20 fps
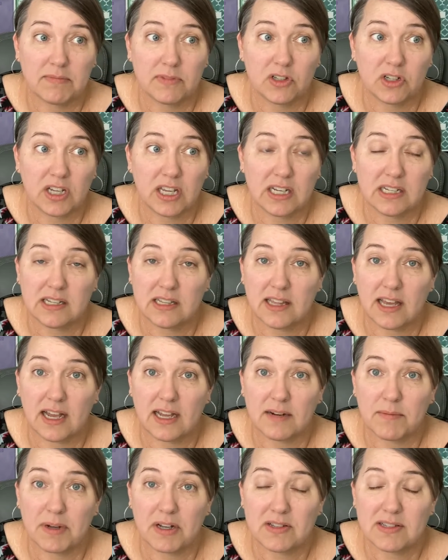look into
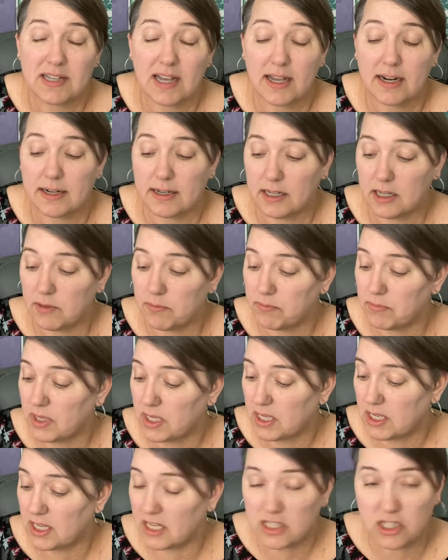that about signing up.
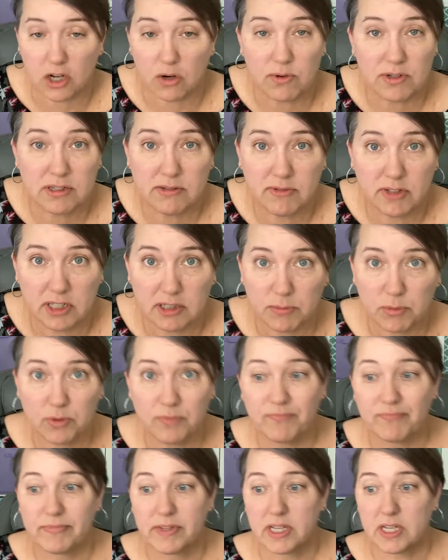It's always available.